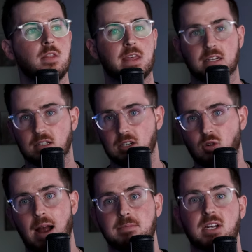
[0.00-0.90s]
they
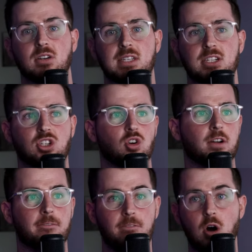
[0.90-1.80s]
grabs their attention on
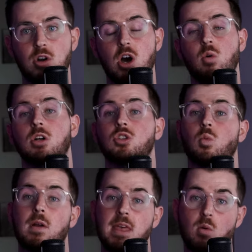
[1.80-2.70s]
a photo to
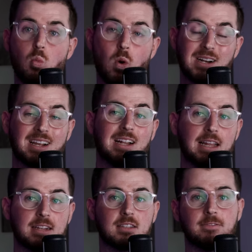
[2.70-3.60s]
where they want to
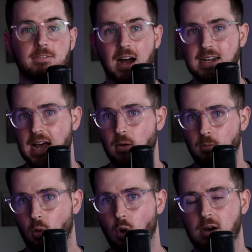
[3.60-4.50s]
click to find out
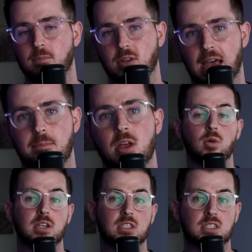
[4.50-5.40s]
more. Okay,
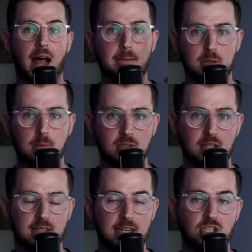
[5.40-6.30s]
so it stops people's
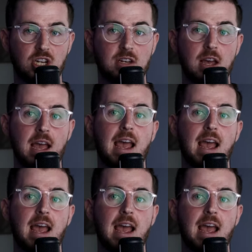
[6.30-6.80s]
attention,